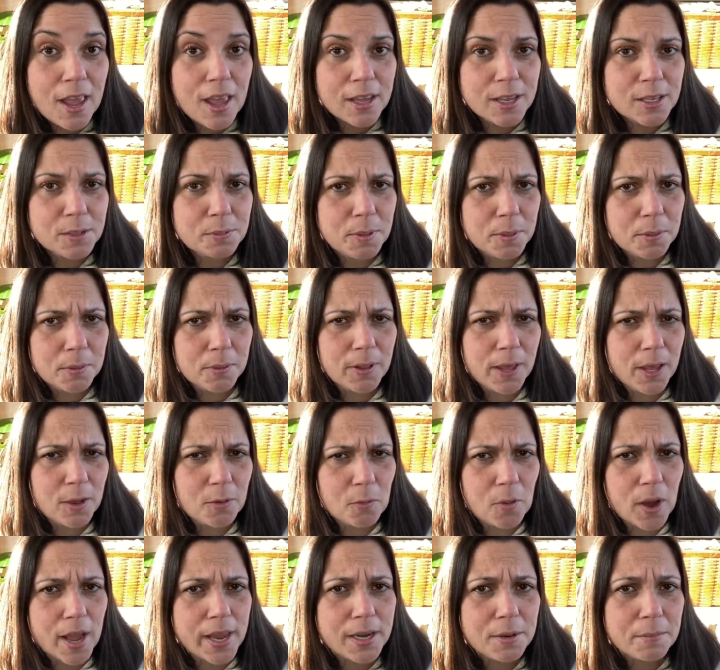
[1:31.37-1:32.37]
because people were like,
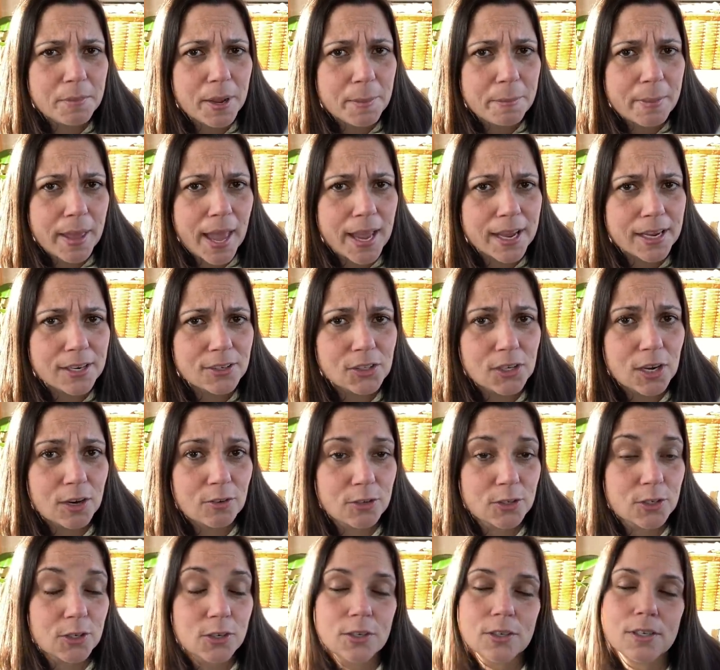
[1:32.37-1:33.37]
why did my package get
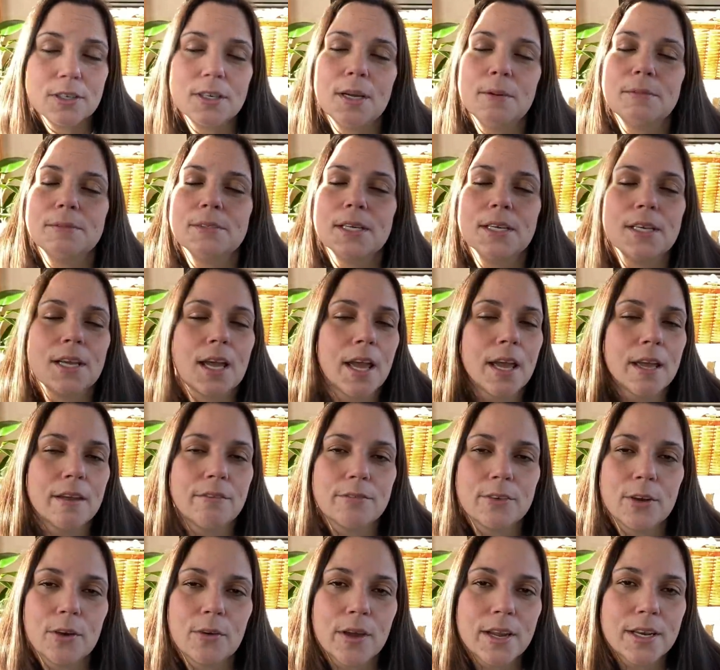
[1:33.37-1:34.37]
returned? And I was like, I
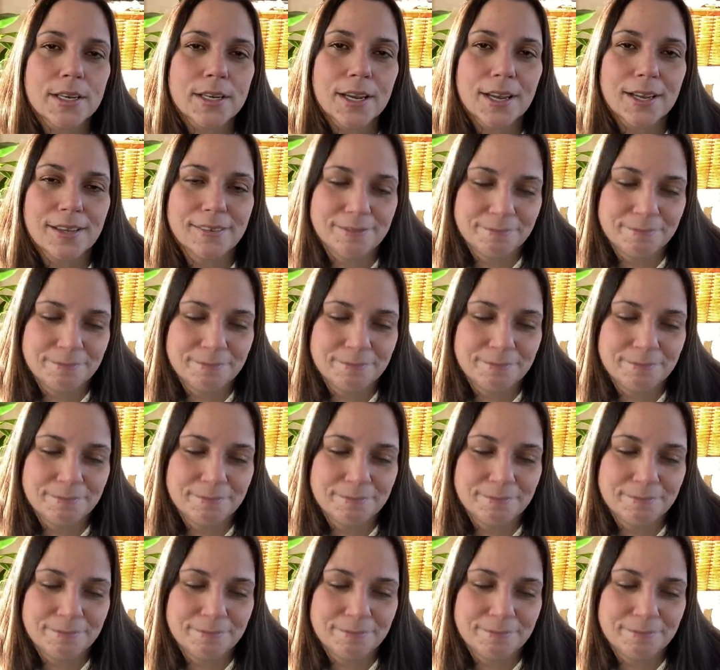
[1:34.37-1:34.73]
have no idea.